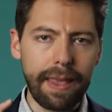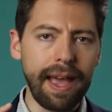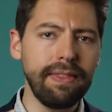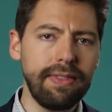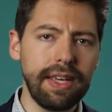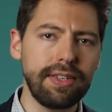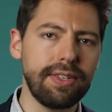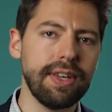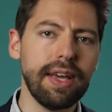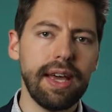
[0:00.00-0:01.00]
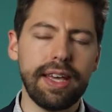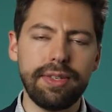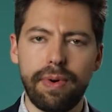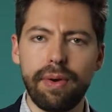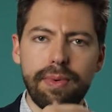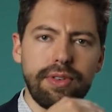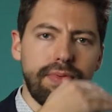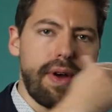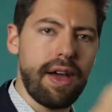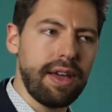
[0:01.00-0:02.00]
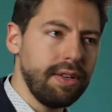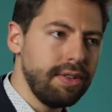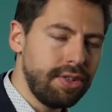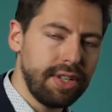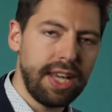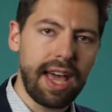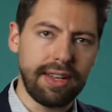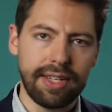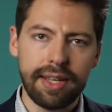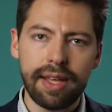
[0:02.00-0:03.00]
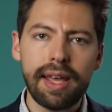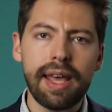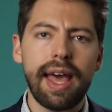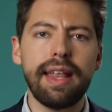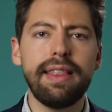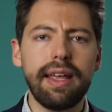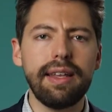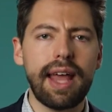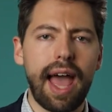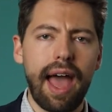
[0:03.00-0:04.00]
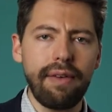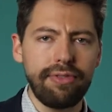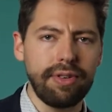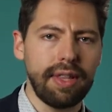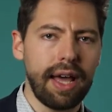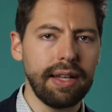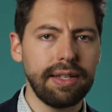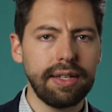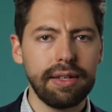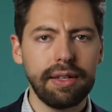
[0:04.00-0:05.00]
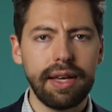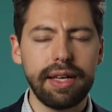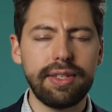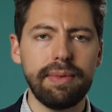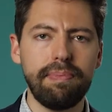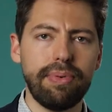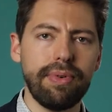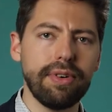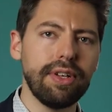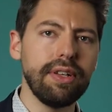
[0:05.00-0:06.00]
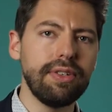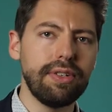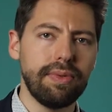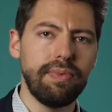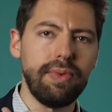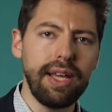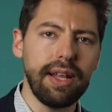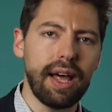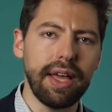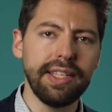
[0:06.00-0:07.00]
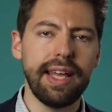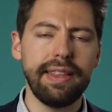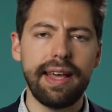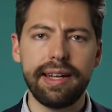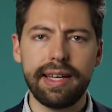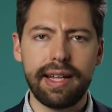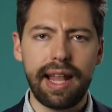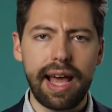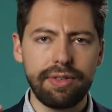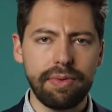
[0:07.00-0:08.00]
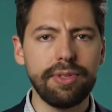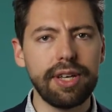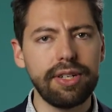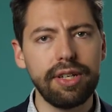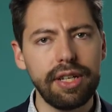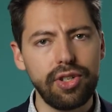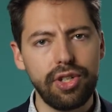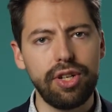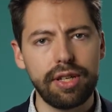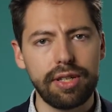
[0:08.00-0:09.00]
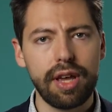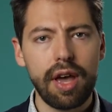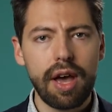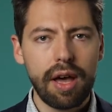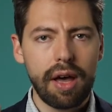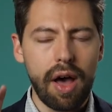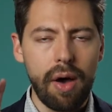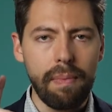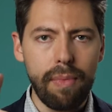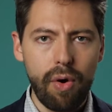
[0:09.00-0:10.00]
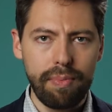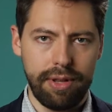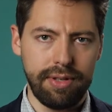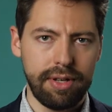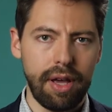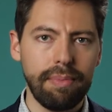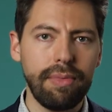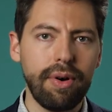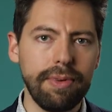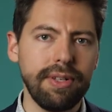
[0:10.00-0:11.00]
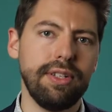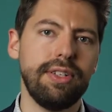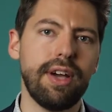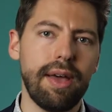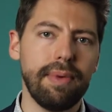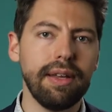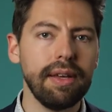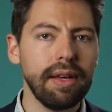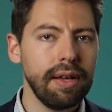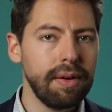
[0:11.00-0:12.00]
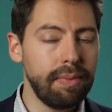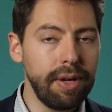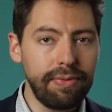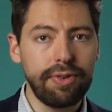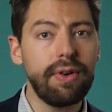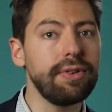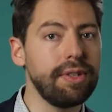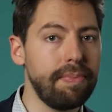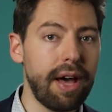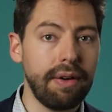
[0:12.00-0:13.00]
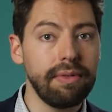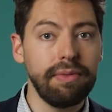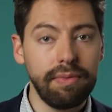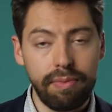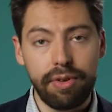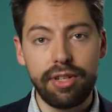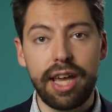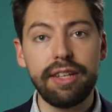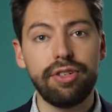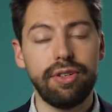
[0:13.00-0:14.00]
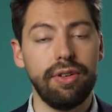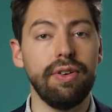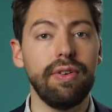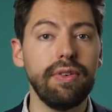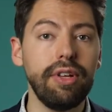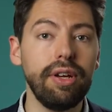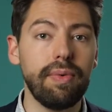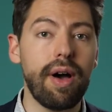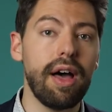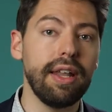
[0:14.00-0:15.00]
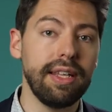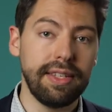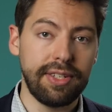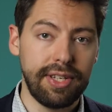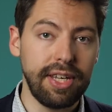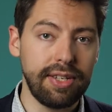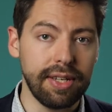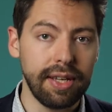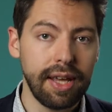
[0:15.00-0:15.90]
And this is where we're trying to get. And then after that, it's important to realize that that classroom session is just a moment in time. And we've talked about retention earlier on in this season.